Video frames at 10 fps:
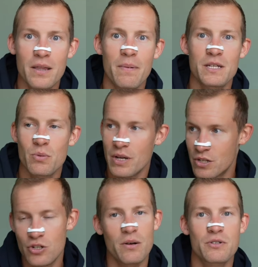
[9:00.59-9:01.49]
The best way
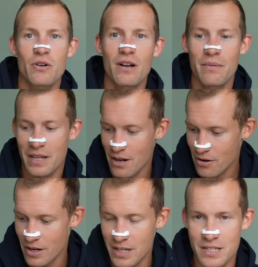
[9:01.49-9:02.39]
to jump straight up in the
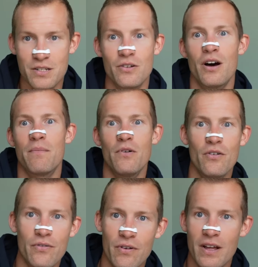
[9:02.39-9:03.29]
air is to not
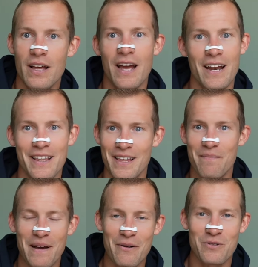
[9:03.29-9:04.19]
move
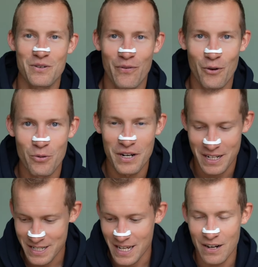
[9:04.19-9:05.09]
anything backwards or forward
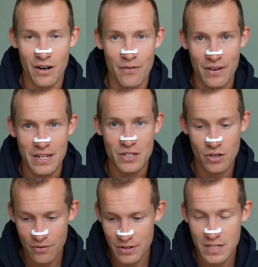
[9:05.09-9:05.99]
and stand on a flat
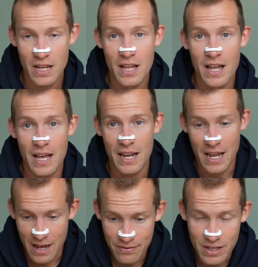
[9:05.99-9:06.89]
surface
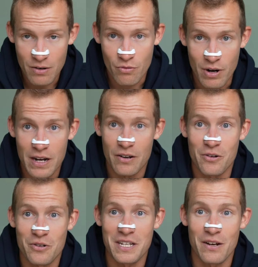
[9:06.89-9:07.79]
and have that right
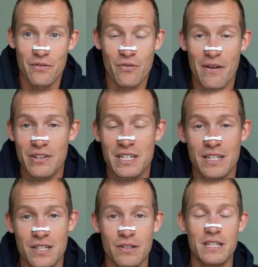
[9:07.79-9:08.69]
under center of
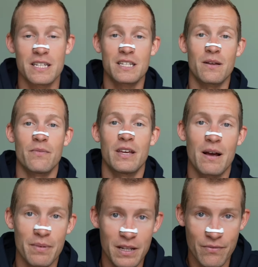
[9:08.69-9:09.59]
gravity. So this is
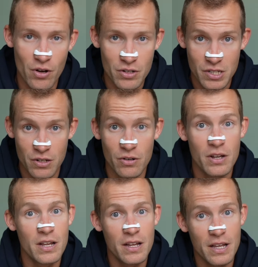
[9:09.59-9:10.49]
something I believe
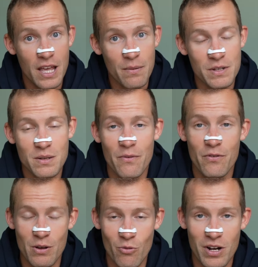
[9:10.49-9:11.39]
also gave me some
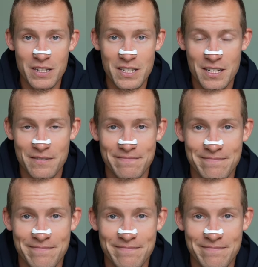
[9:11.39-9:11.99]
free watts.